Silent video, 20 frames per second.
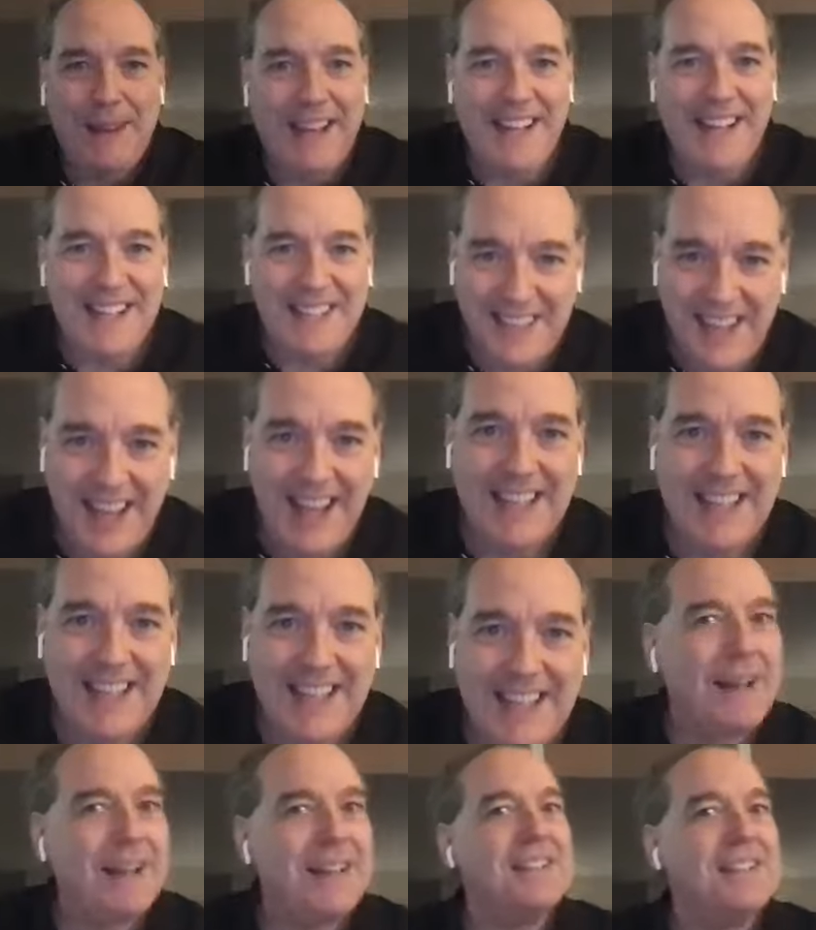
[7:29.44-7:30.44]
make any sense,
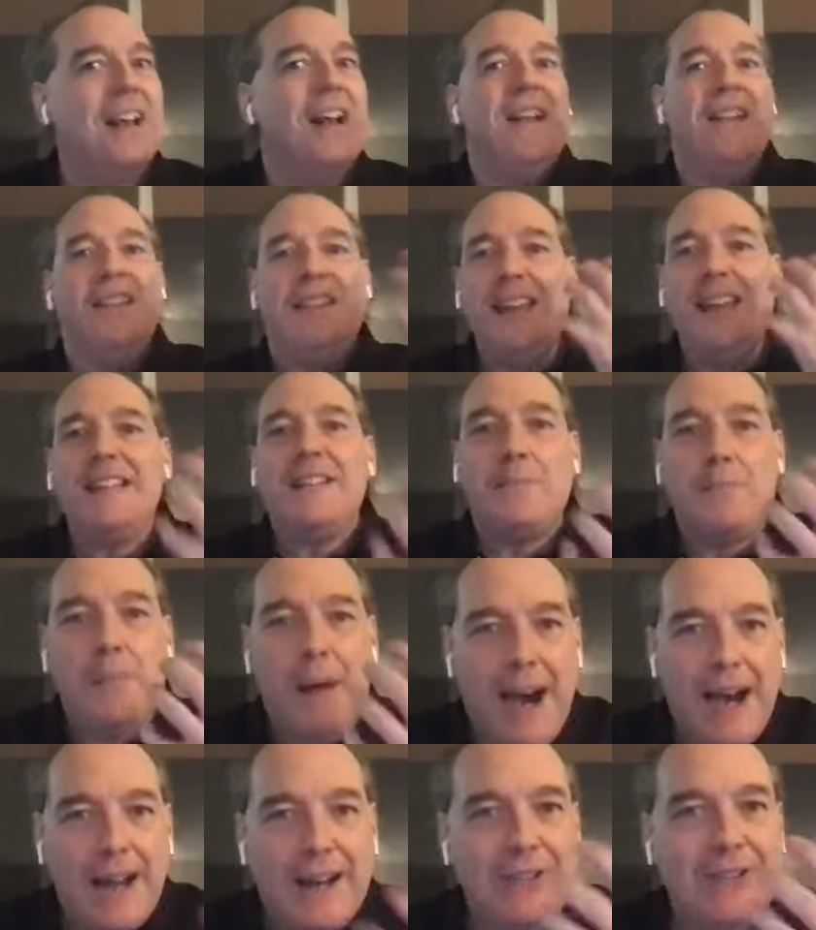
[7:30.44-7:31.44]
because these
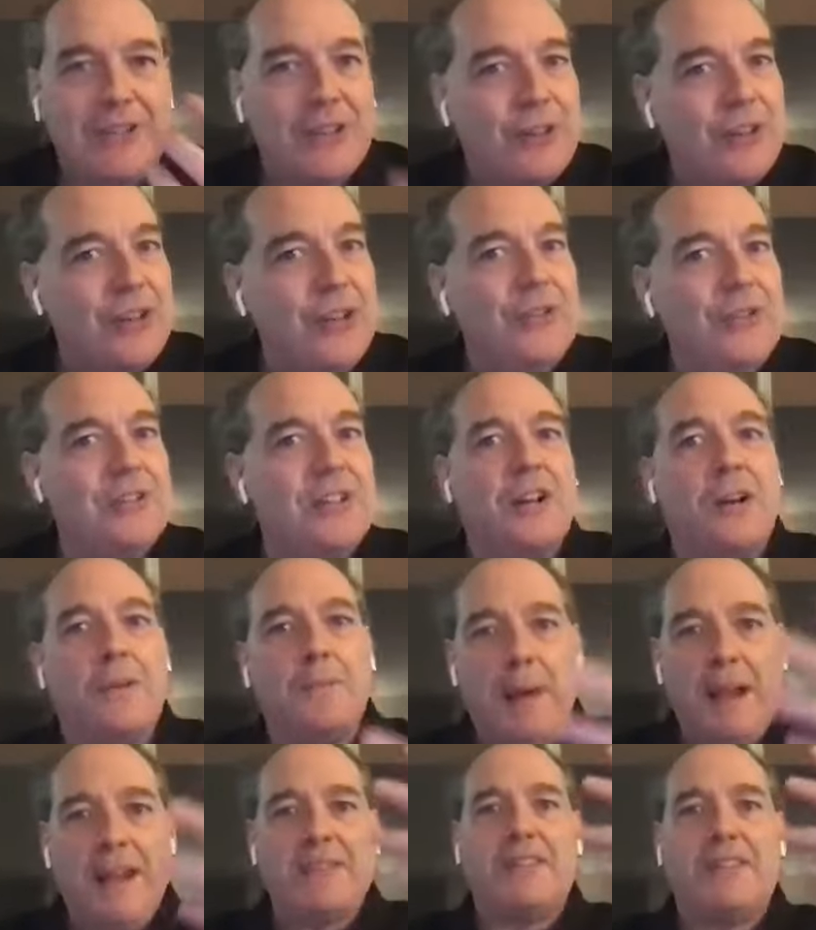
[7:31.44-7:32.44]
models they're using are
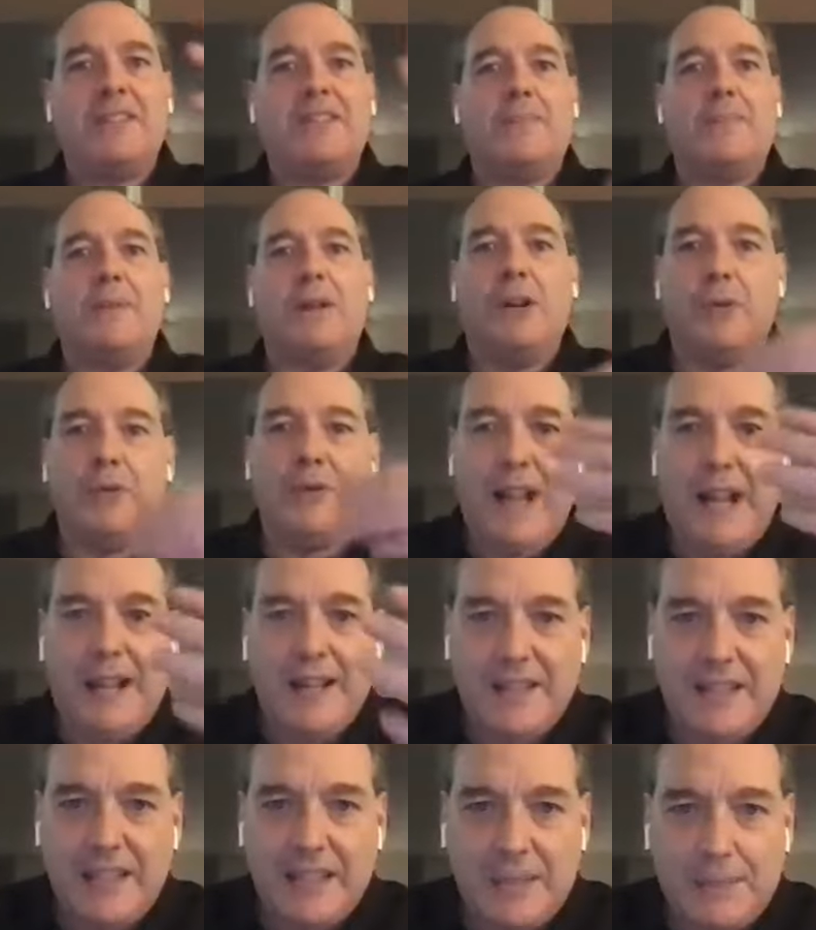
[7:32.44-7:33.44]
based on something called
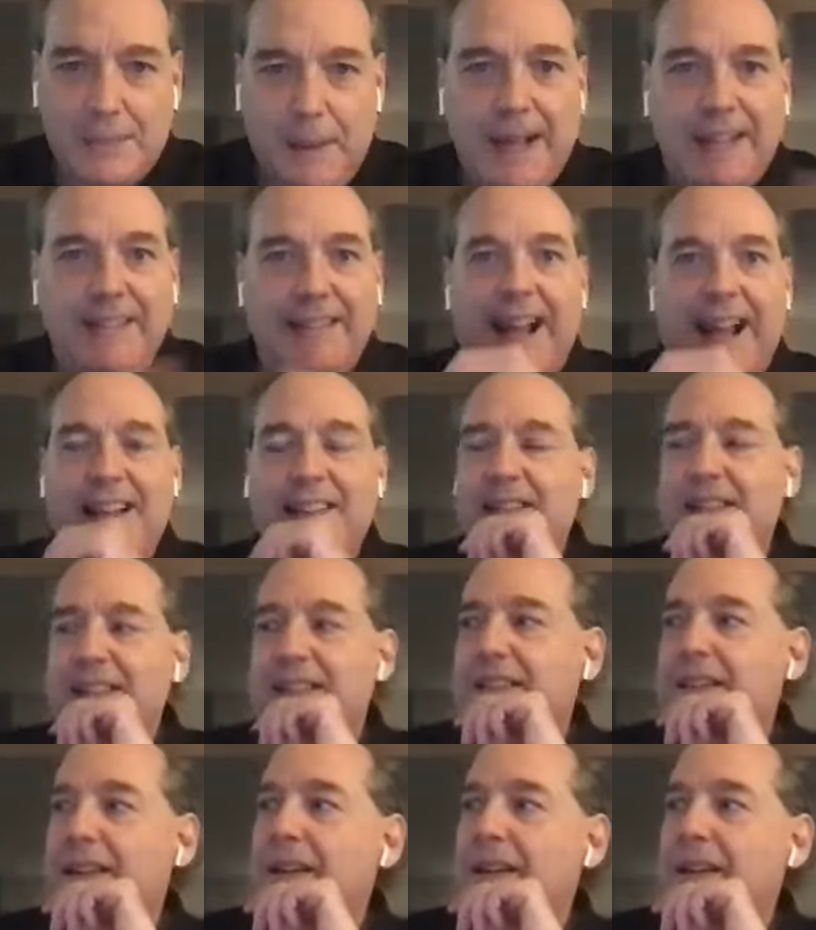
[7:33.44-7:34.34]
Gaussian spin glasses.